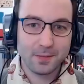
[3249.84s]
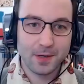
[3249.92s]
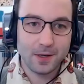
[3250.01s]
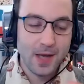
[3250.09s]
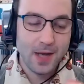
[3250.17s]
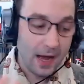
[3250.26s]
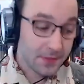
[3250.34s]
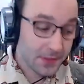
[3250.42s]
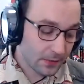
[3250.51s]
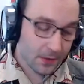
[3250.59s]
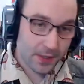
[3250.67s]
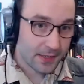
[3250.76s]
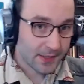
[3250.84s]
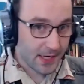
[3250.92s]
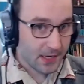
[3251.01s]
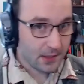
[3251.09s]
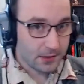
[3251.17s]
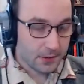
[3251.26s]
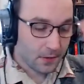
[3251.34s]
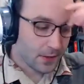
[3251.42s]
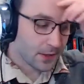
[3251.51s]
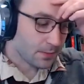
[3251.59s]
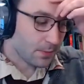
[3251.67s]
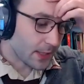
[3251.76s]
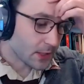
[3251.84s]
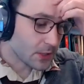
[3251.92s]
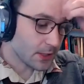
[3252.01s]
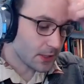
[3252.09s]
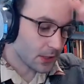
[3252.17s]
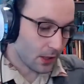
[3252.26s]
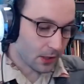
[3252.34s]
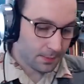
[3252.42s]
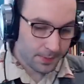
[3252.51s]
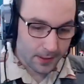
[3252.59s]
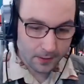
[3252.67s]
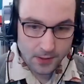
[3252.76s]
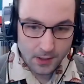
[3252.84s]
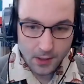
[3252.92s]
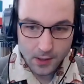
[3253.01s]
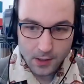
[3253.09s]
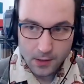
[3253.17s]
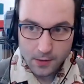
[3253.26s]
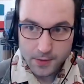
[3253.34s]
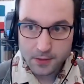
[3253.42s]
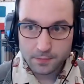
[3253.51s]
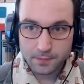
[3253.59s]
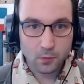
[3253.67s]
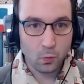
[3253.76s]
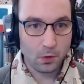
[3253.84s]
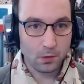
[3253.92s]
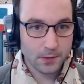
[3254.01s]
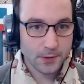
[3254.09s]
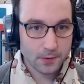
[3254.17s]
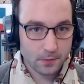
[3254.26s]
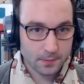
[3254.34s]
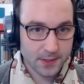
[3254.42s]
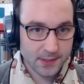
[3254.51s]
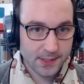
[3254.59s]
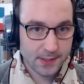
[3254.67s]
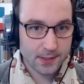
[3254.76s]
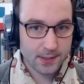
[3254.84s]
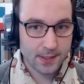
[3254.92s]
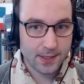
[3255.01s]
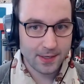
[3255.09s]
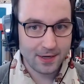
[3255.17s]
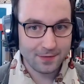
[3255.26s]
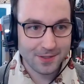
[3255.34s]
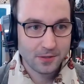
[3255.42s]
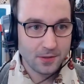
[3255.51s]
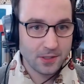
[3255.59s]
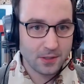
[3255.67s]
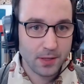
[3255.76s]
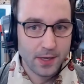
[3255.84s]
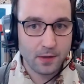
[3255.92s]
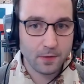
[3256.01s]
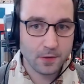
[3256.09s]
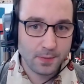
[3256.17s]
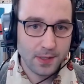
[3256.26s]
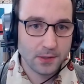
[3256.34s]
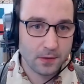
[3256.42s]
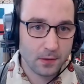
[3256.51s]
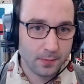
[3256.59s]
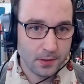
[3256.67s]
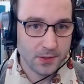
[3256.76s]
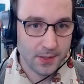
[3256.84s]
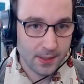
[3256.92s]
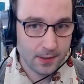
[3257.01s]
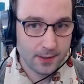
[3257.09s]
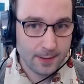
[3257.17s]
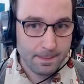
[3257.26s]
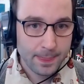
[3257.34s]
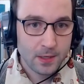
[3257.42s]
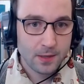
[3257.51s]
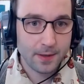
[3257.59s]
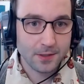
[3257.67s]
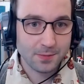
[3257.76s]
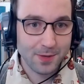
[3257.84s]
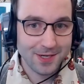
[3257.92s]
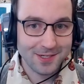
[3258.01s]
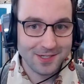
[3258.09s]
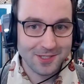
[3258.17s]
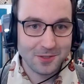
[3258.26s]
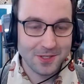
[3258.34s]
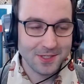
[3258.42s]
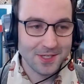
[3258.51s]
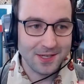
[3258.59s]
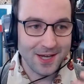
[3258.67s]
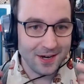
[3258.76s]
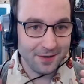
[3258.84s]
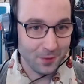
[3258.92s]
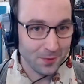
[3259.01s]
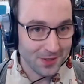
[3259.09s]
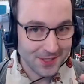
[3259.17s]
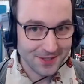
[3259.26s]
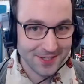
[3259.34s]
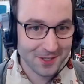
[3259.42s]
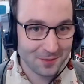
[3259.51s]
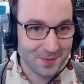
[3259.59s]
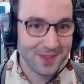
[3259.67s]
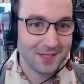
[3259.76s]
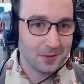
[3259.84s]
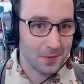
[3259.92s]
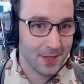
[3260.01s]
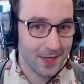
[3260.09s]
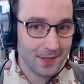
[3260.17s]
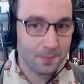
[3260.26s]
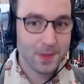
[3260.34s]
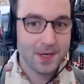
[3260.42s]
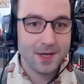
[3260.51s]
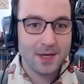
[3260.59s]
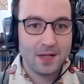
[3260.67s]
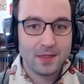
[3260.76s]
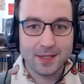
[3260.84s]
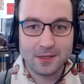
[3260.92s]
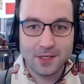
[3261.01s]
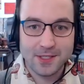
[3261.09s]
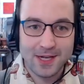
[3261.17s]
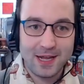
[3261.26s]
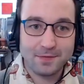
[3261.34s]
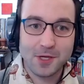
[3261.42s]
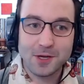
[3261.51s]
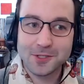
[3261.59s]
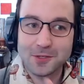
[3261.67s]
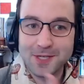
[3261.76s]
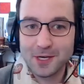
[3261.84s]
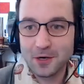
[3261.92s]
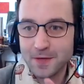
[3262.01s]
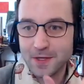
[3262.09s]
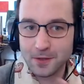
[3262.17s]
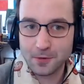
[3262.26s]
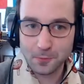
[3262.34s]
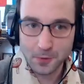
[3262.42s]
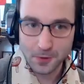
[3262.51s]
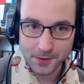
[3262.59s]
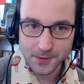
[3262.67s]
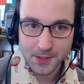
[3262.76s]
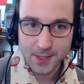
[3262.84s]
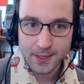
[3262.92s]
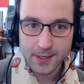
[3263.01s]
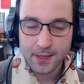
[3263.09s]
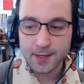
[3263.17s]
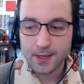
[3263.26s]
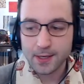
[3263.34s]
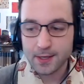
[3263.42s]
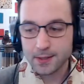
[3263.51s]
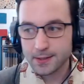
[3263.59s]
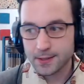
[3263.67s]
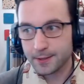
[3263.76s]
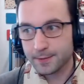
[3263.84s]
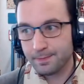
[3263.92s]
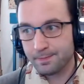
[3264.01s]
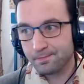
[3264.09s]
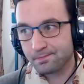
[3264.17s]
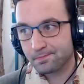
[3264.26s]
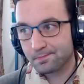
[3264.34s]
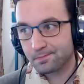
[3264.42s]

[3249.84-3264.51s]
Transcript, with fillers: about, I've seen other classes, I didn't do this, but actually talk about the different roles a group can take, and having students apply to those based on their personality, about explaining to students that not everyone is a leader, but that's okay. The leader doesn't have to also take all these other roles. And um,